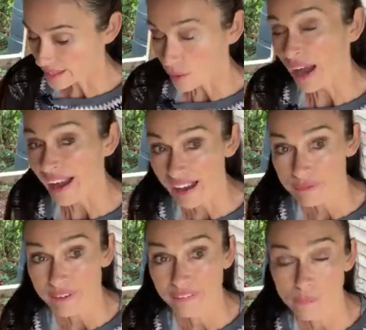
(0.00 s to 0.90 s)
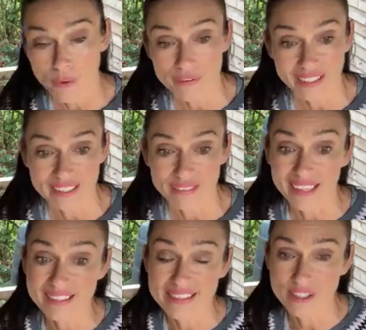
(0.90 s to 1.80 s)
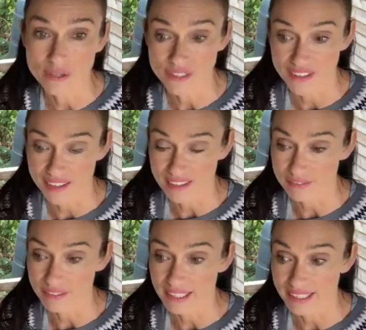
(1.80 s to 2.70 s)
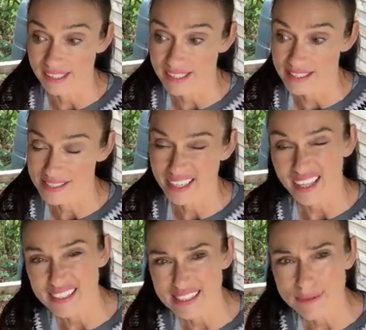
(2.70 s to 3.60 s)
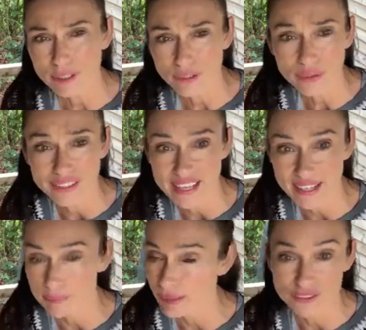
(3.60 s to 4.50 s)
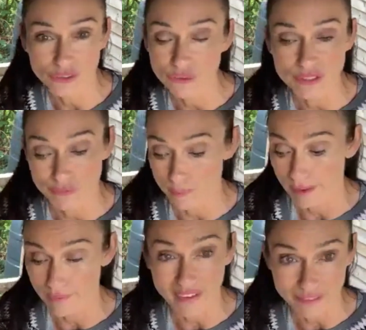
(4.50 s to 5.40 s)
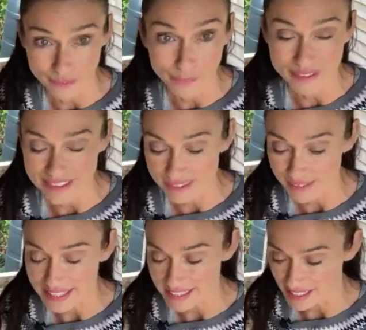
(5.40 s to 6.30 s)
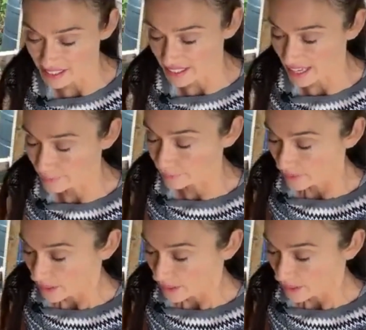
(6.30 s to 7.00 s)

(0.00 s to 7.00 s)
Now, I have read that one kind of antidote to that, if you like, is calcium gluconate, but I don't know enough about that if you wanted to research that.